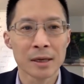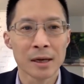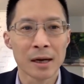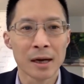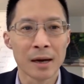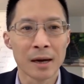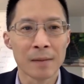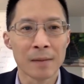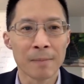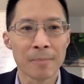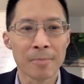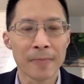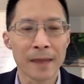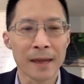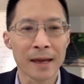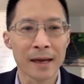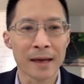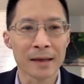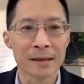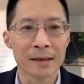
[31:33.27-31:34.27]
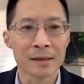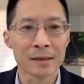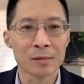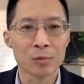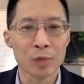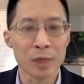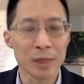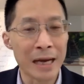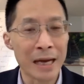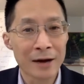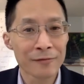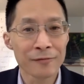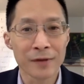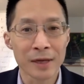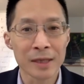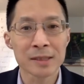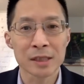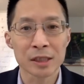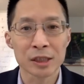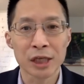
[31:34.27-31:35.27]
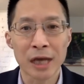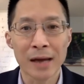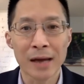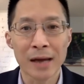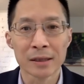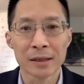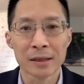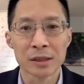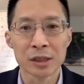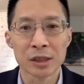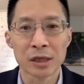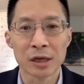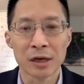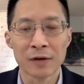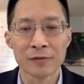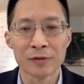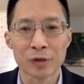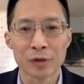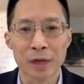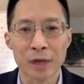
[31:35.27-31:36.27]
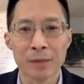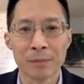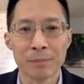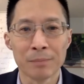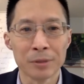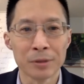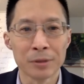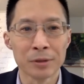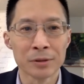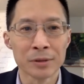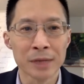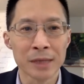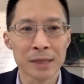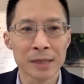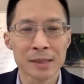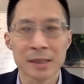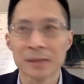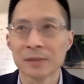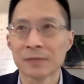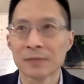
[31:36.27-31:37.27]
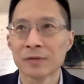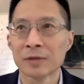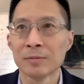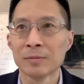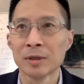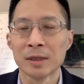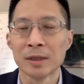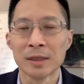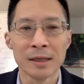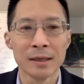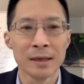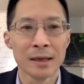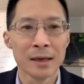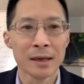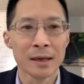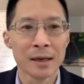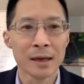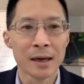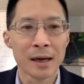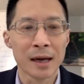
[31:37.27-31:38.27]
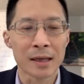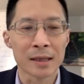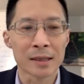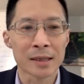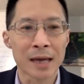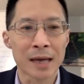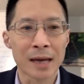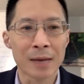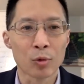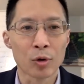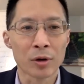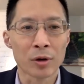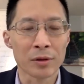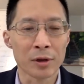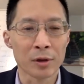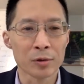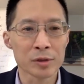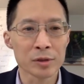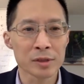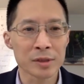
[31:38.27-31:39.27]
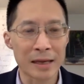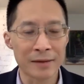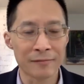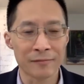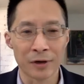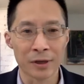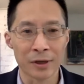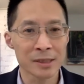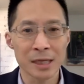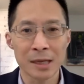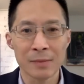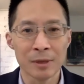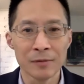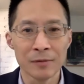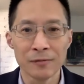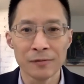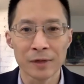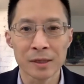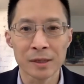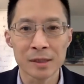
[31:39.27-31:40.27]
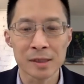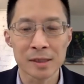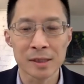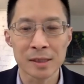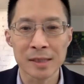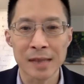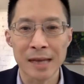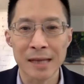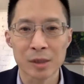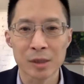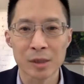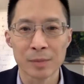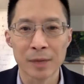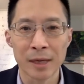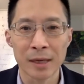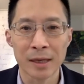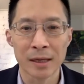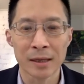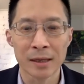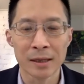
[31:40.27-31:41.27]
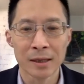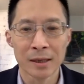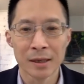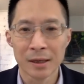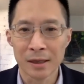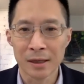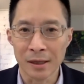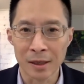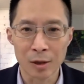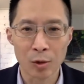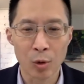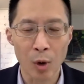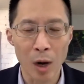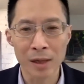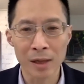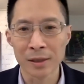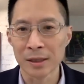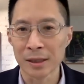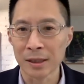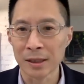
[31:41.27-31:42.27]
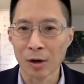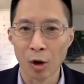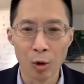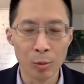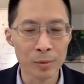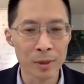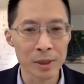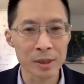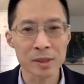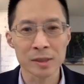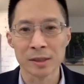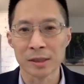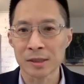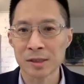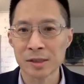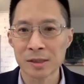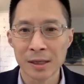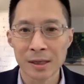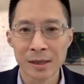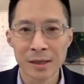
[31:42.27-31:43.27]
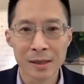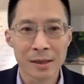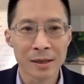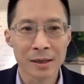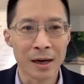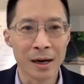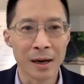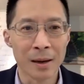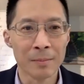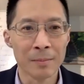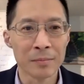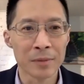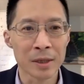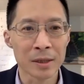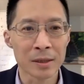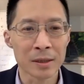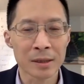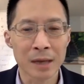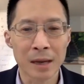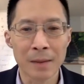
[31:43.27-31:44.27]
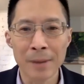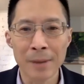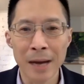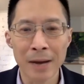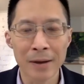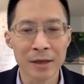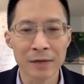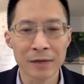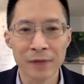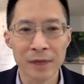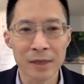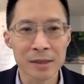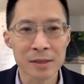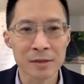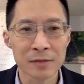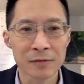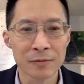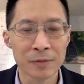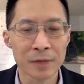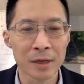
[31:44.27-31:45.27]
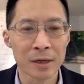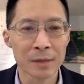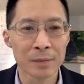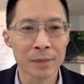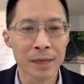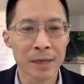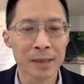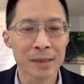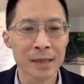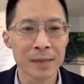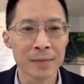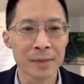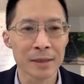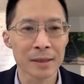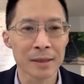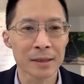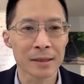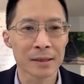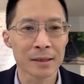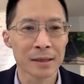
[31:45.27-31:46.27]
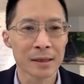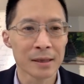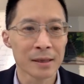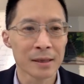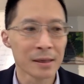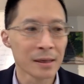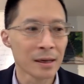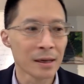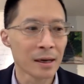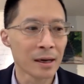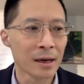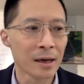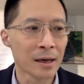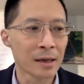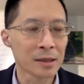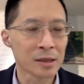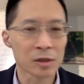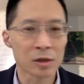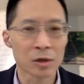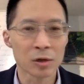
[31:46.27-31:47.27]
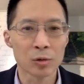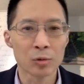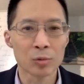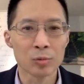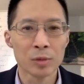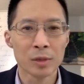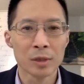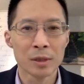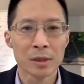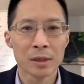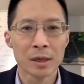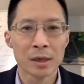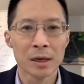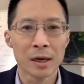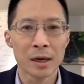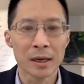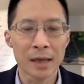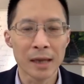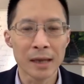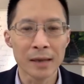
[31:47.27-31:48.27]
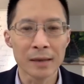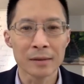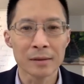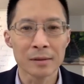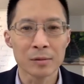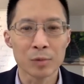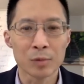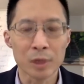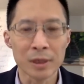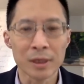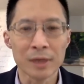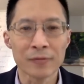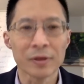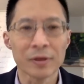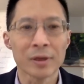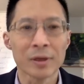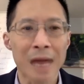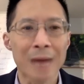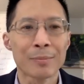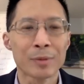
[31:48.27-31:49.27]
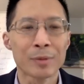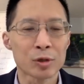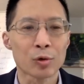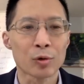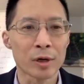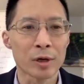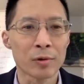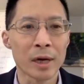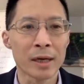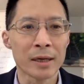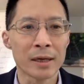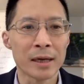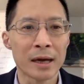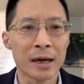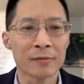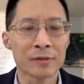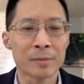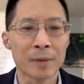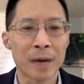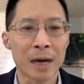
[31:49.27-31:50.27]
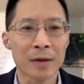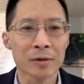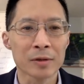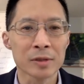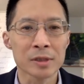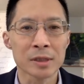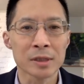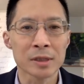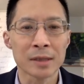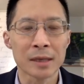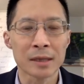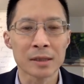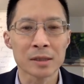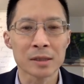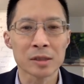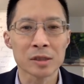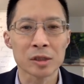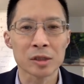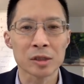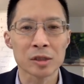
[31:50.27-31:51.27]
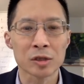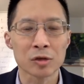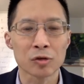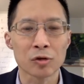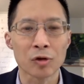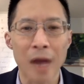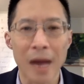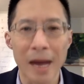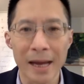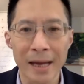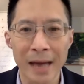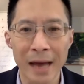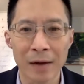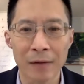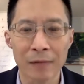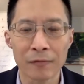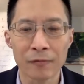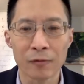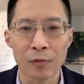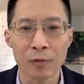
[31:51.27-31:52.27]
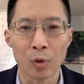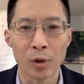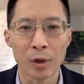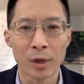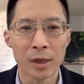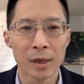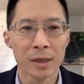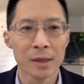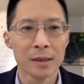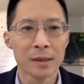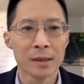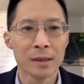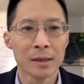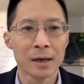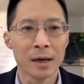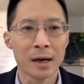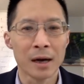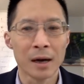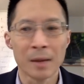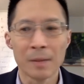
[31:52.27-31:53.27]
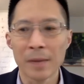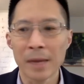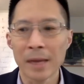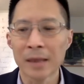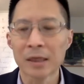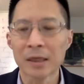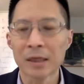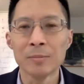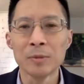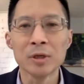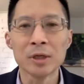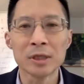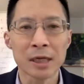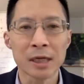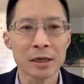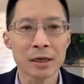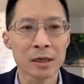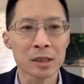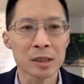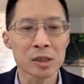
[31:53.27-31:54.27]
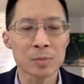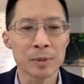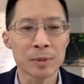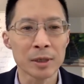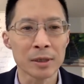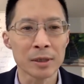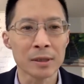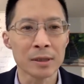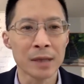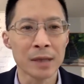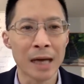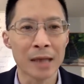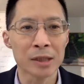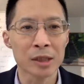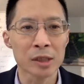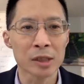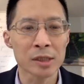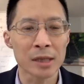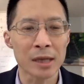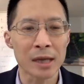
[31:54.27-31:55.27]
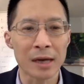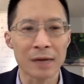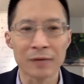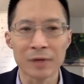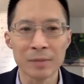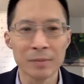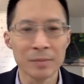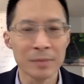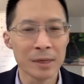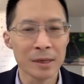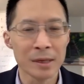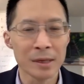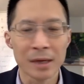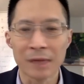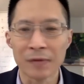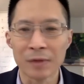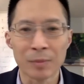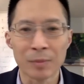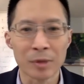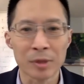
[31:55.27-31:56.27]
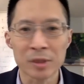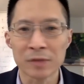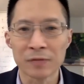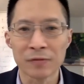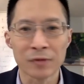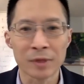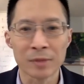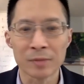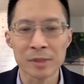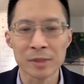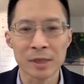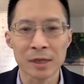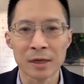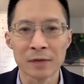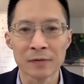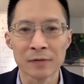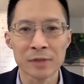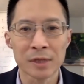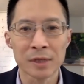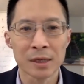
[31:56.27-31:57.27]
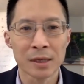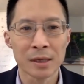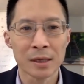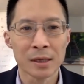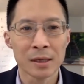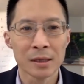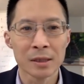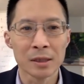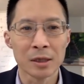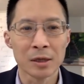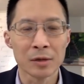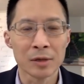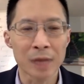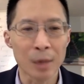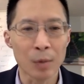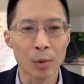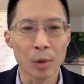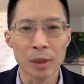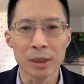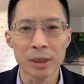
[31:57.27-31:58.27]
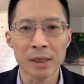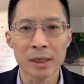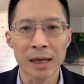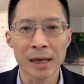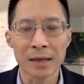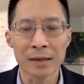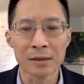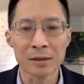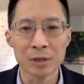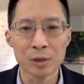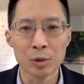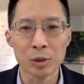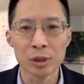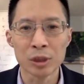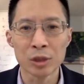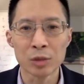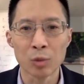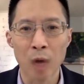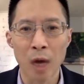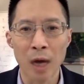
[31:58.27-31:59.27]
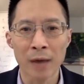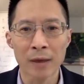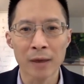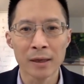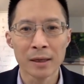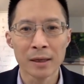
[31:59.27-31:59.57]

Um, and we now face the challenge of trying to build a sense of community at a time where those that very same influx is exacerbating inequality, homelessness, um, the compounding effects of uh, pandemic. And, uh, and so, uh, again, we live in a laboratory right now of democracy that is just crying out for um, a communitarian spirit, not just to every, every person for themselves, you know, get what you can, do what you want,